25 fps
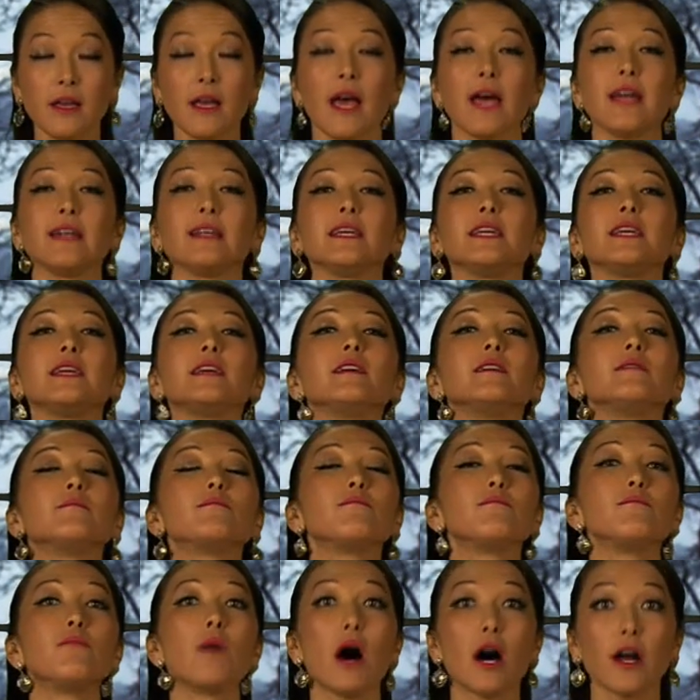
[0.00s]
and eat
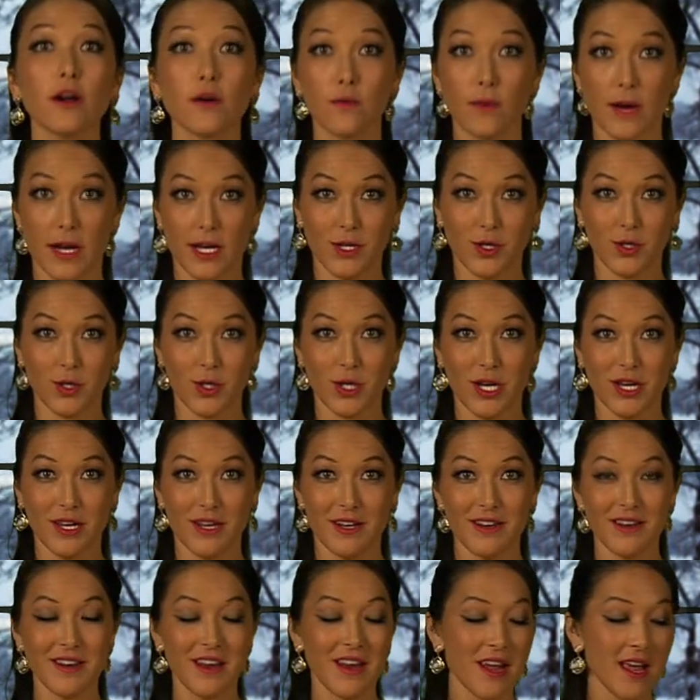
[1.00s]
in
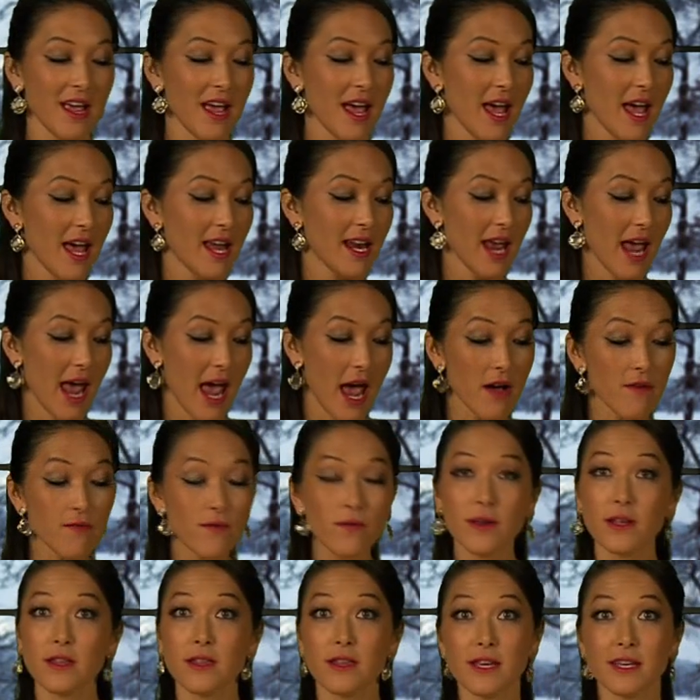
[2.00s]
moderation, and
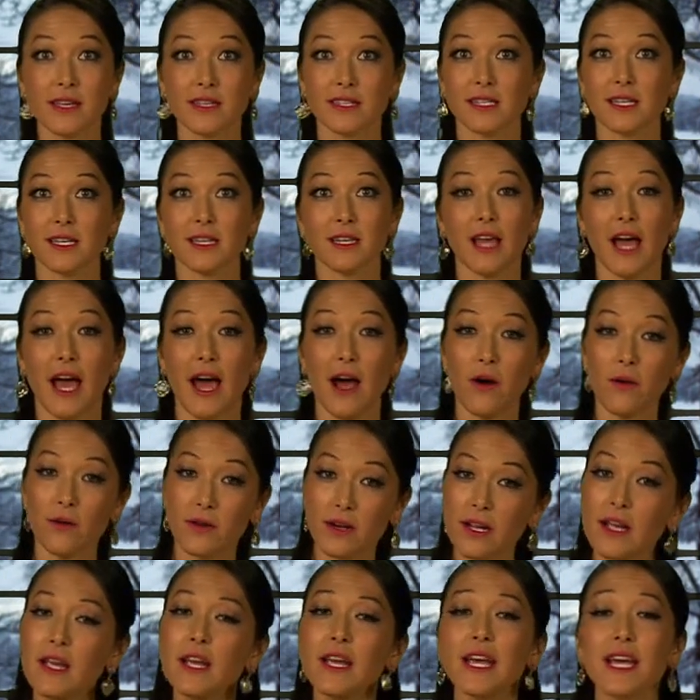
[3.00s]
everything is allowed,
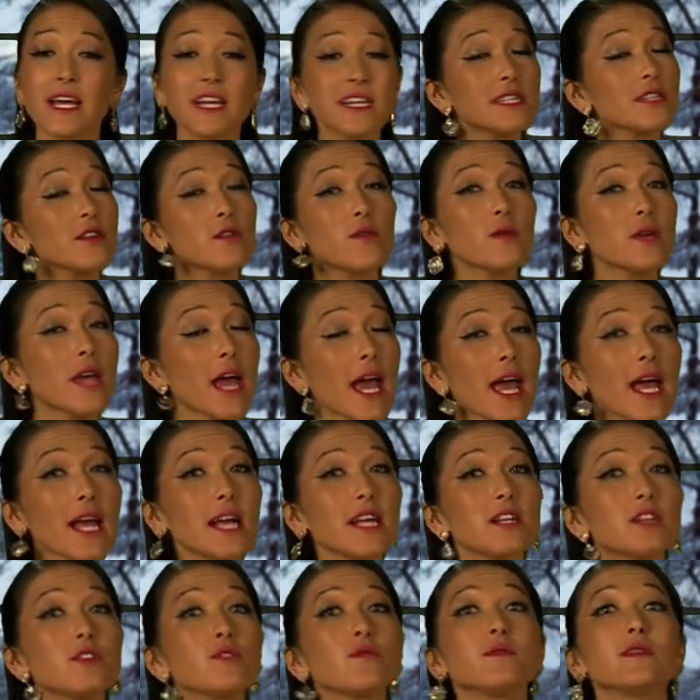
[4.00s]
it's okay
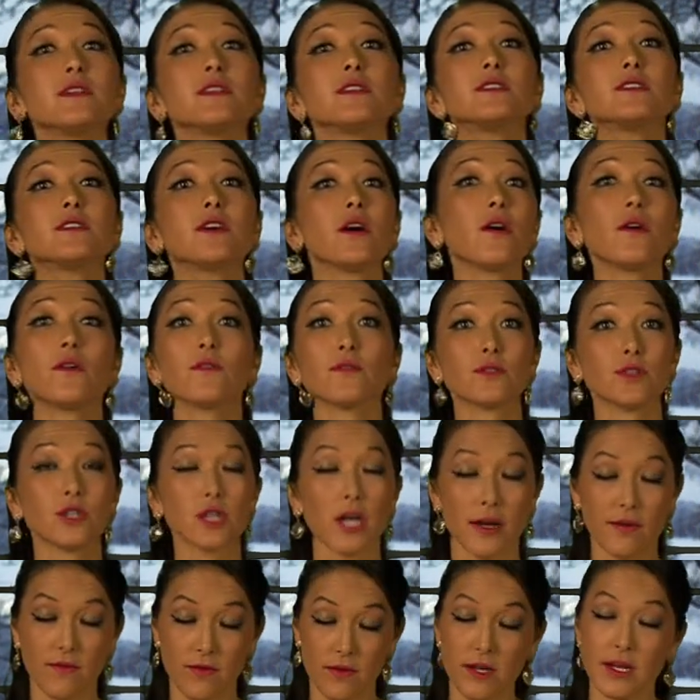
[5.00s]
to indulge
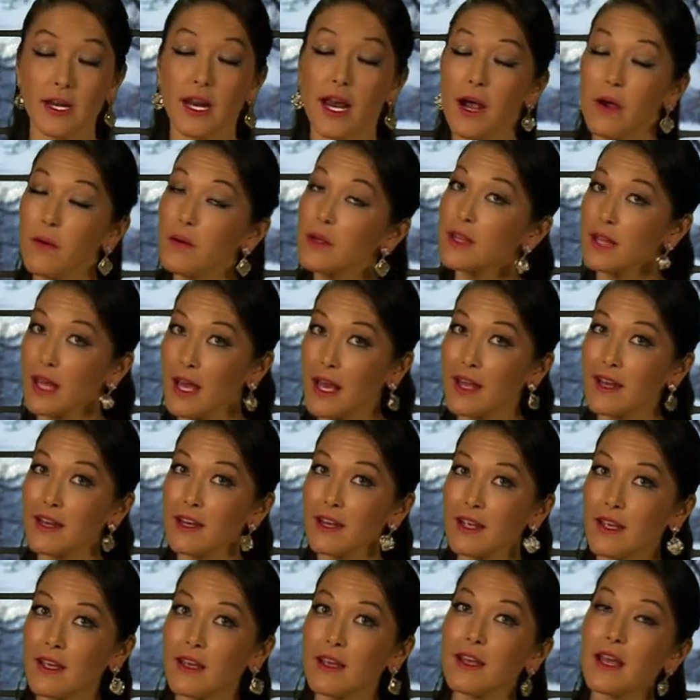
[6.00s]
every now and then.
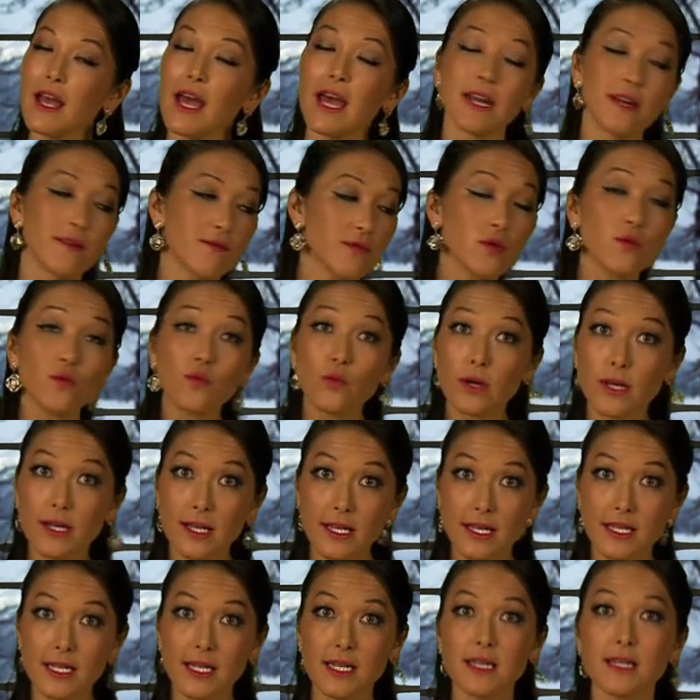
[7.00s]
And if you
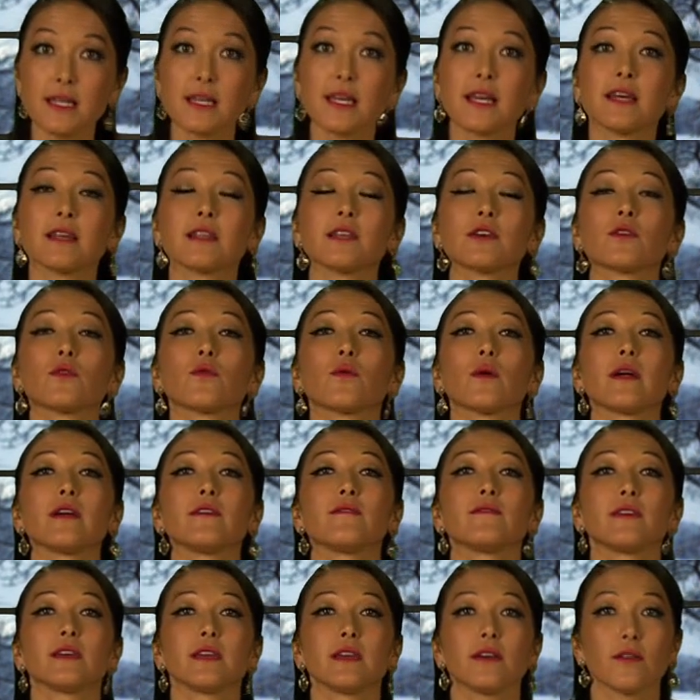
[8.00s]
really need to kill a
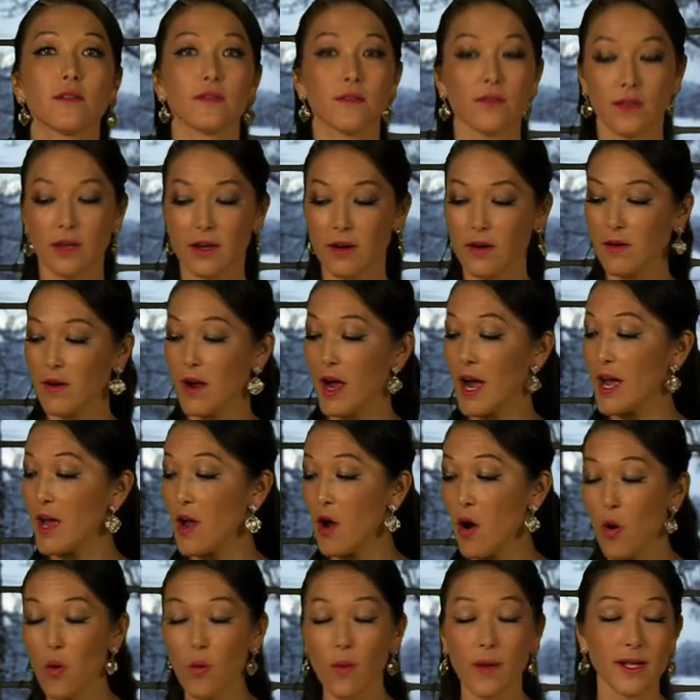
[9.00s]
craving here or there, I
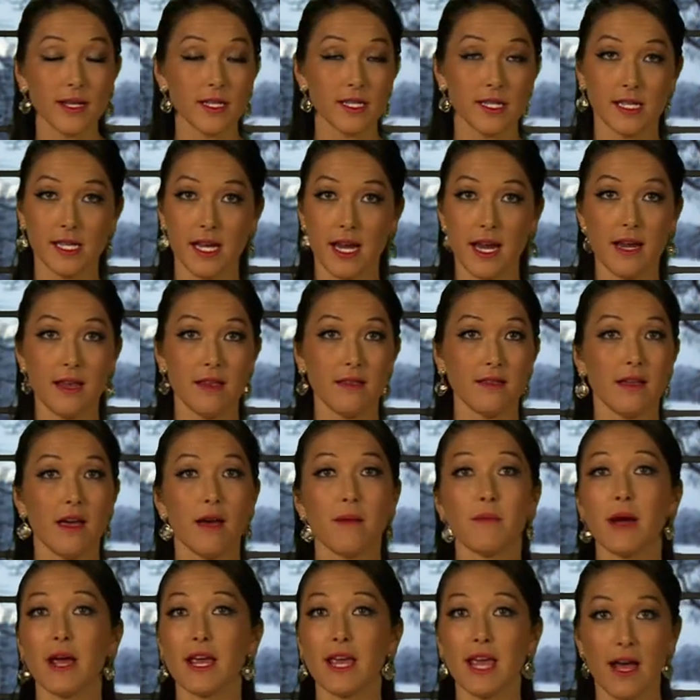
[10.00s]
always say that
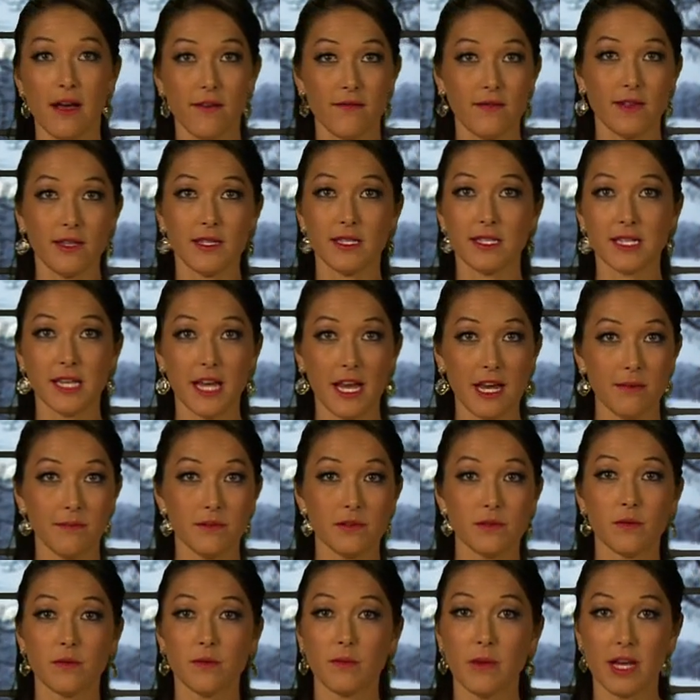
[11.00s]
my cafe
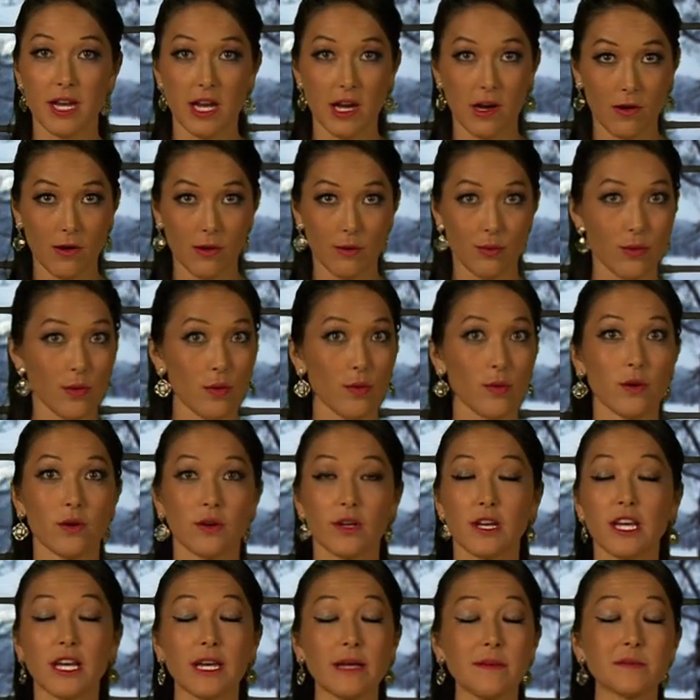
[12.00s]
escapes with my Keurig brewer
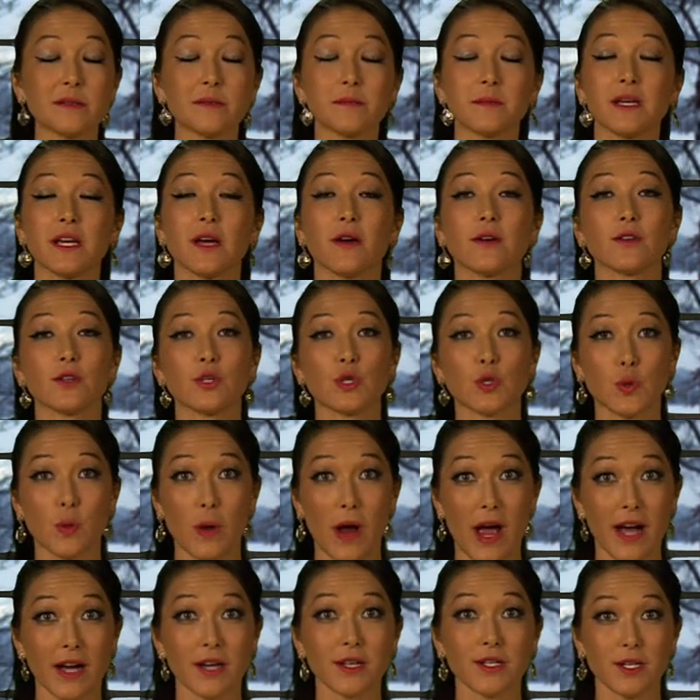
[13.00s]
keeps me on
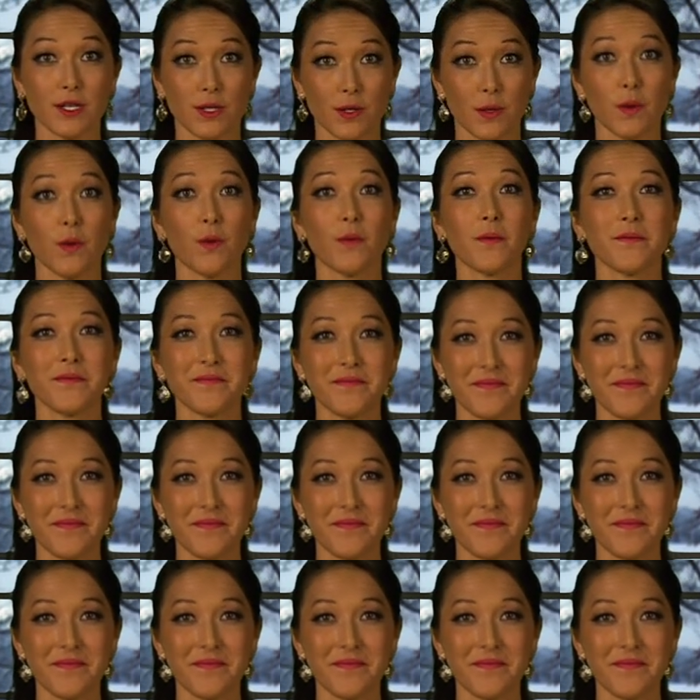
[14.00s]
track too